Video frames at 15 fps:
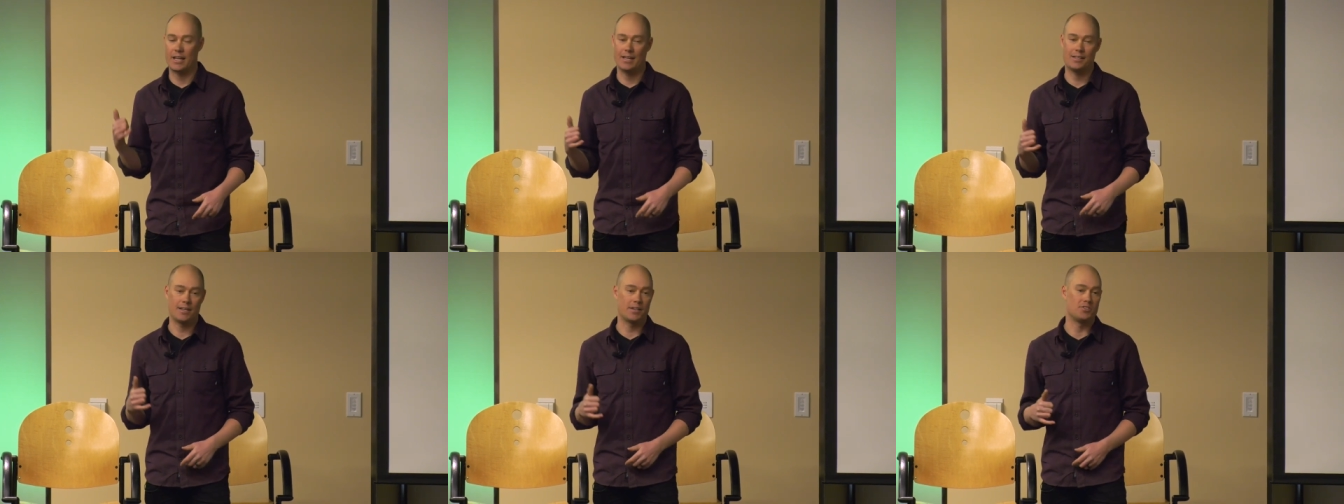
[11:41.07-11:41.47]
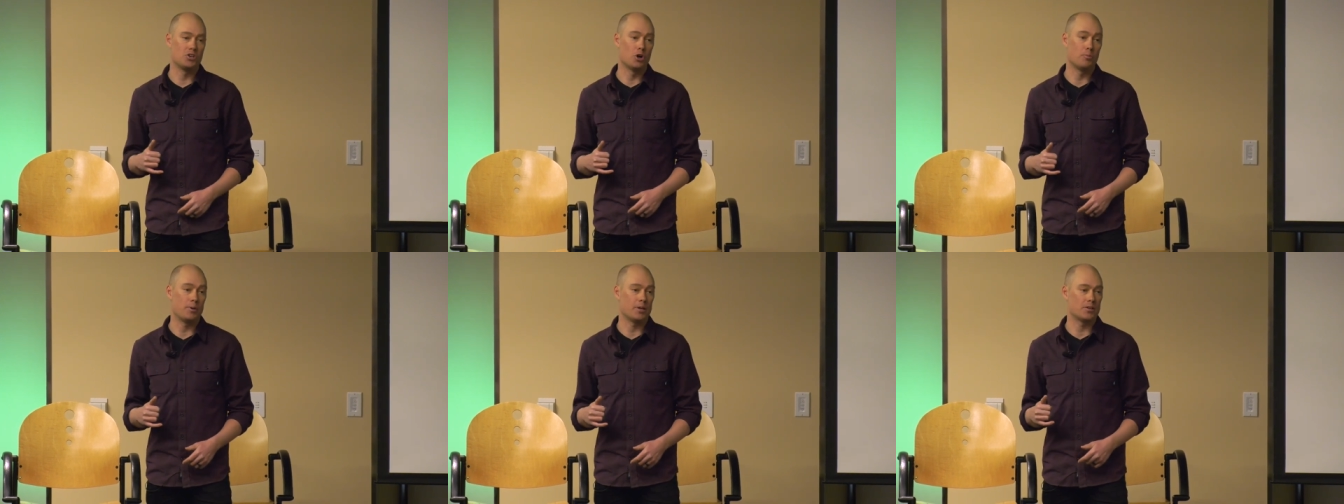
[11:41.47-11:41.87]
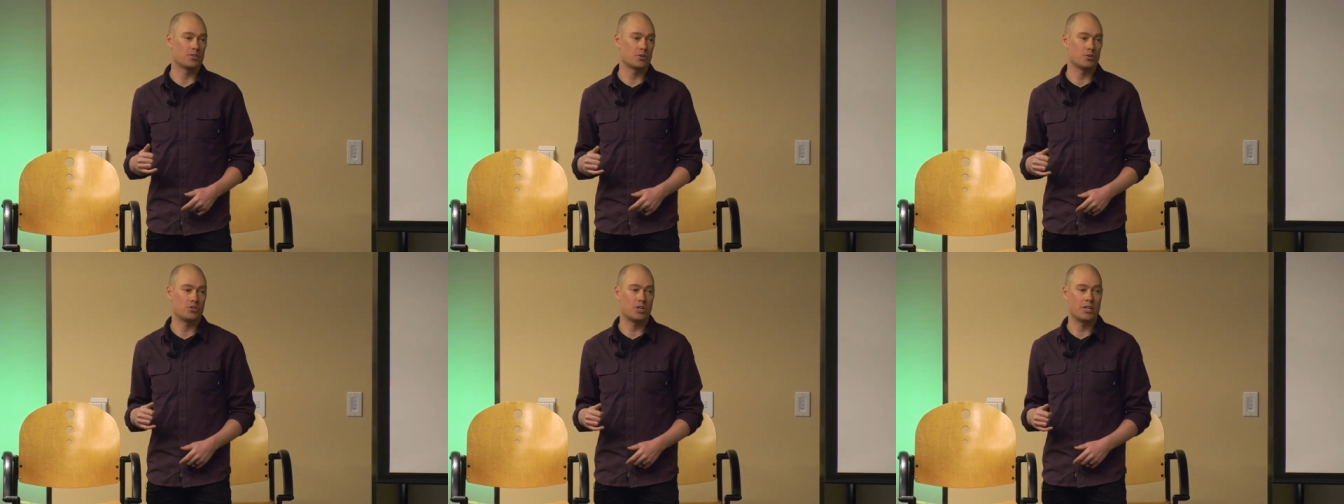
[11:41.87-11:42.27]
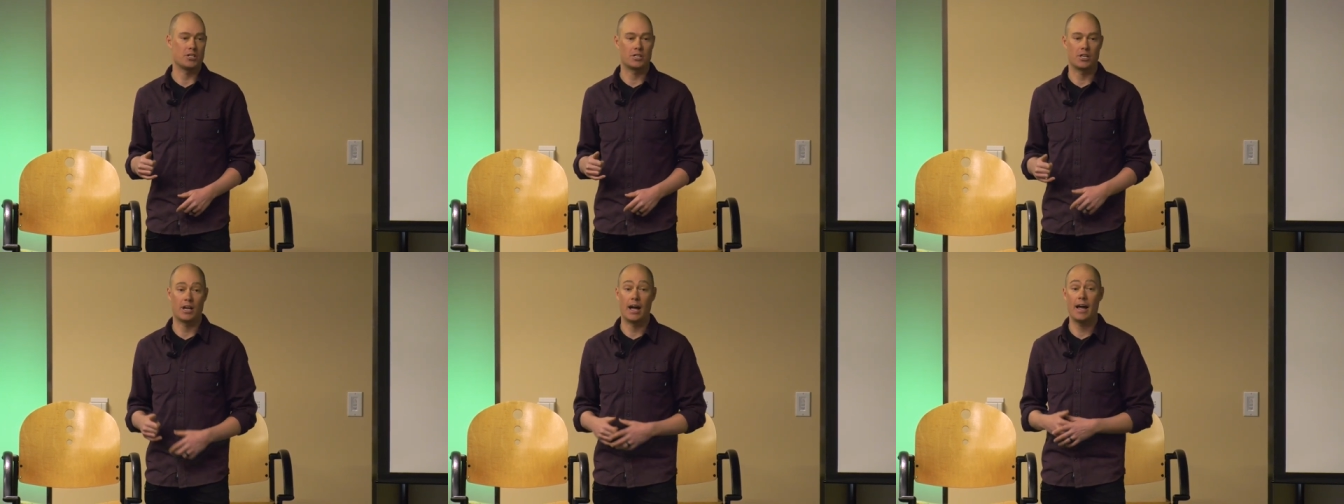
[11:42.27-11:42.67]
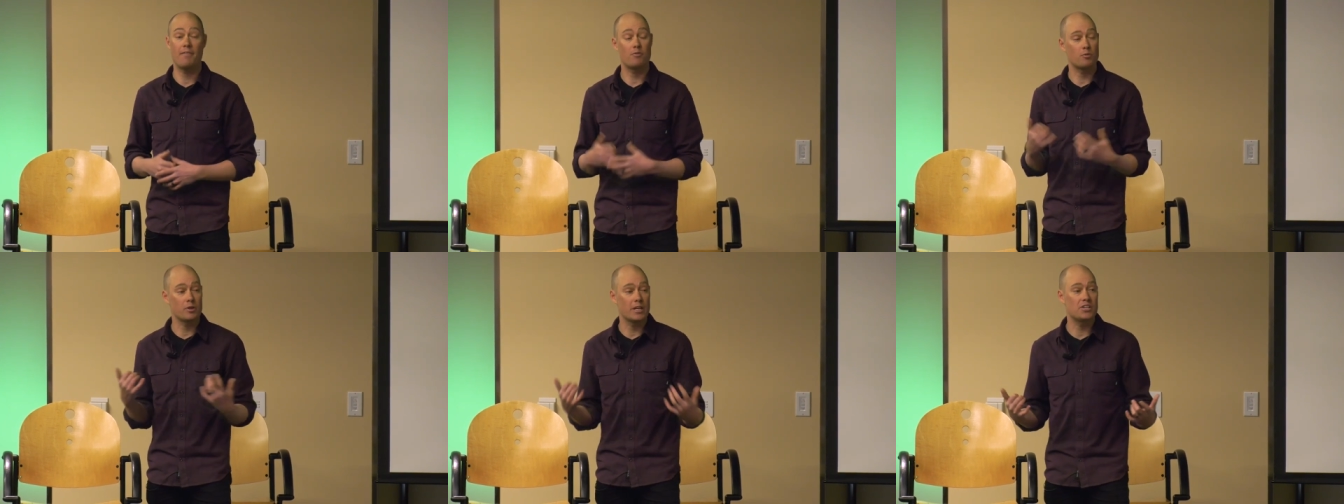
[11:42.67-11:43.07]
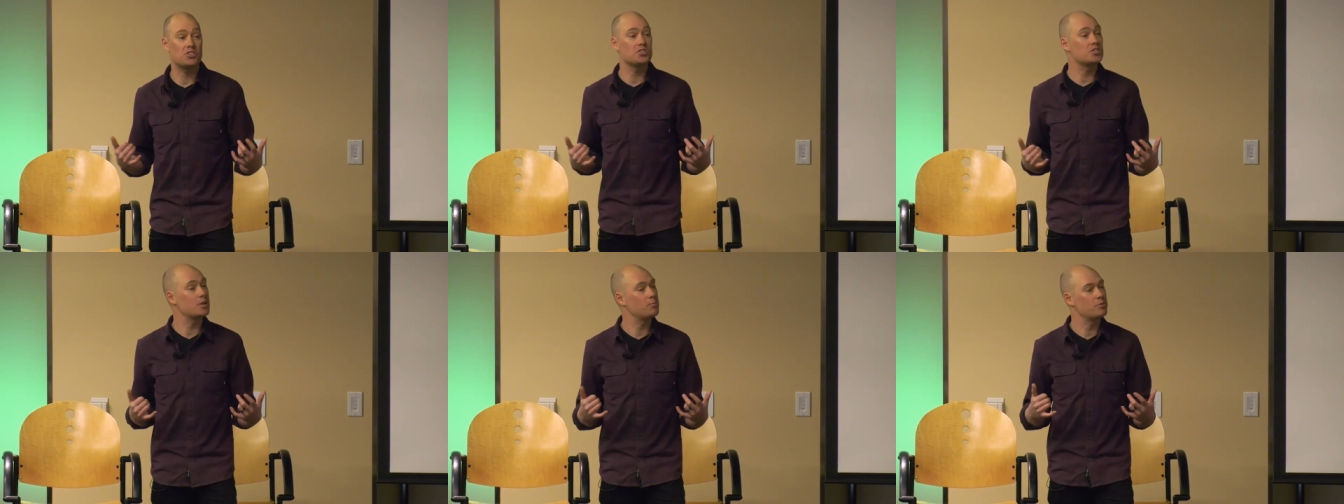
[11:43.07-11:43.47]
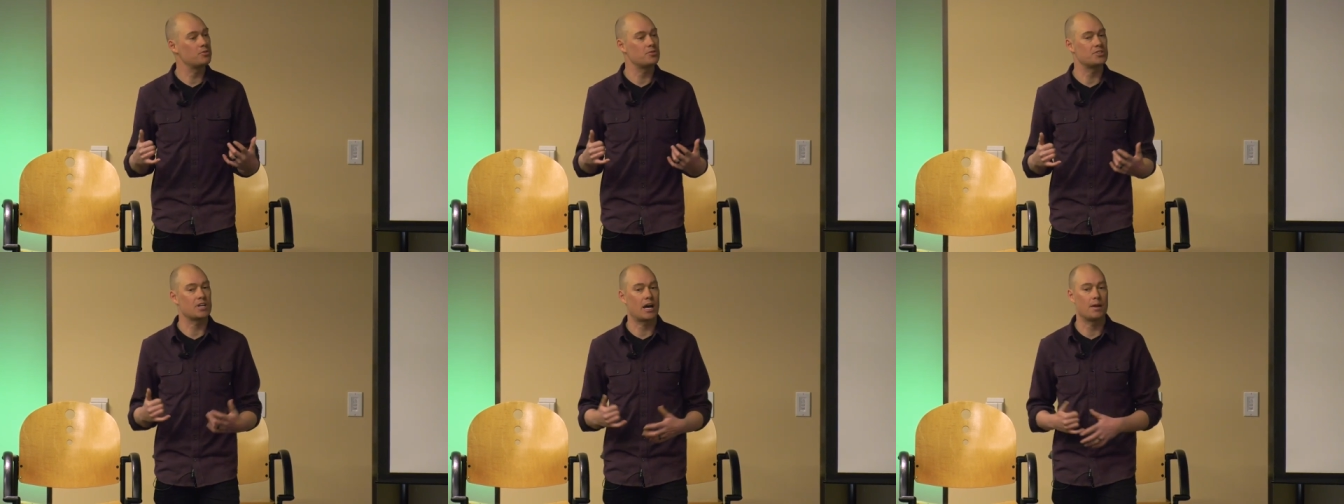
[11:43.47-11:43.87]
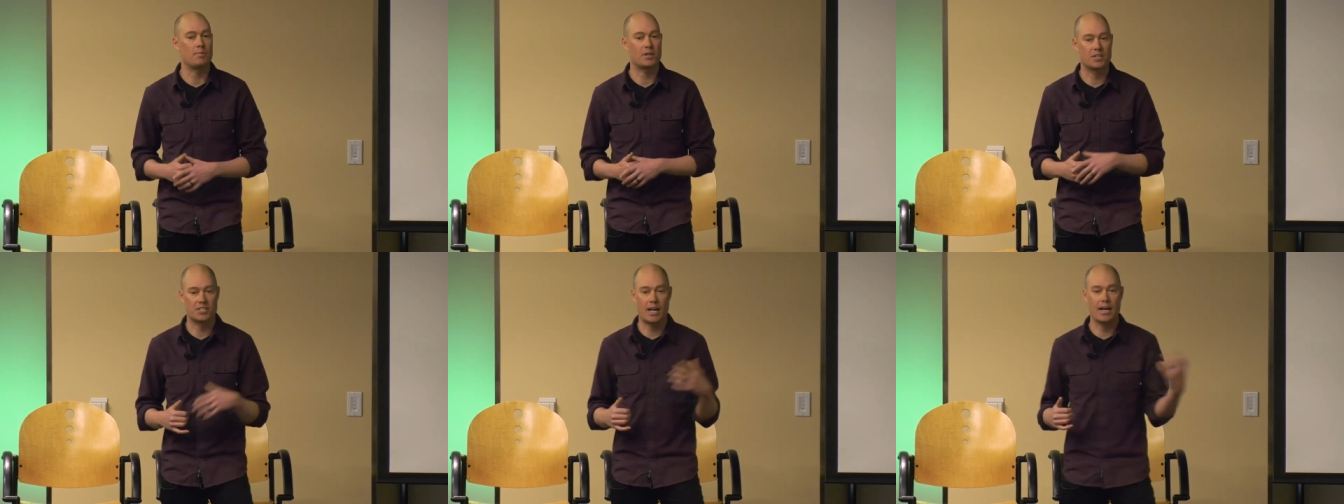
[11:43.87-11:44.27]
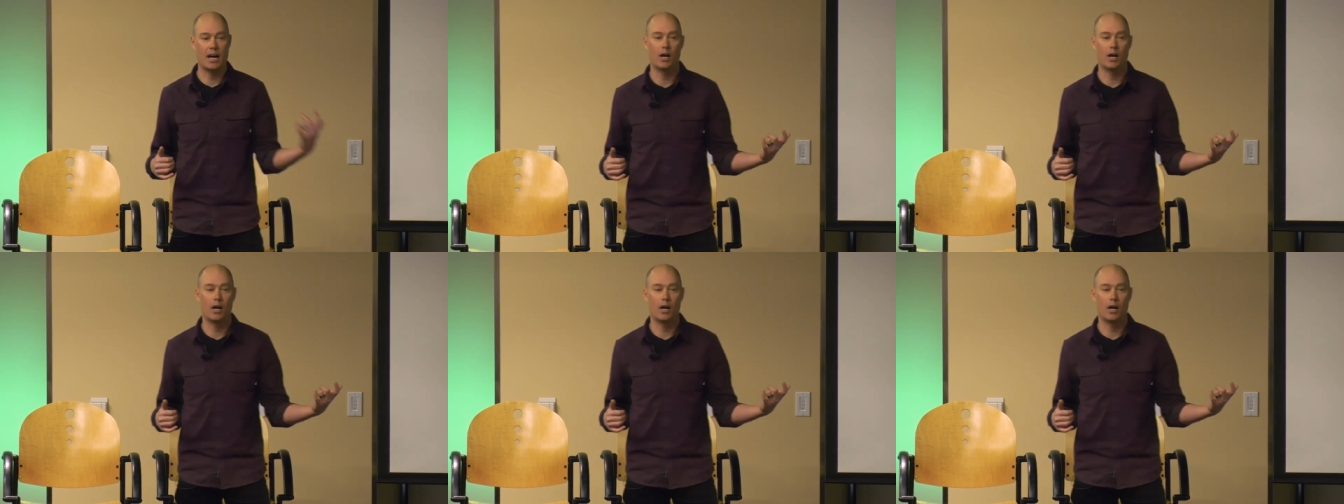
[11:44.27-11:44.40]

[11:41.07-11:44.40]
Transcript: Anti-Doping Association. And I have a relationship with USADA because I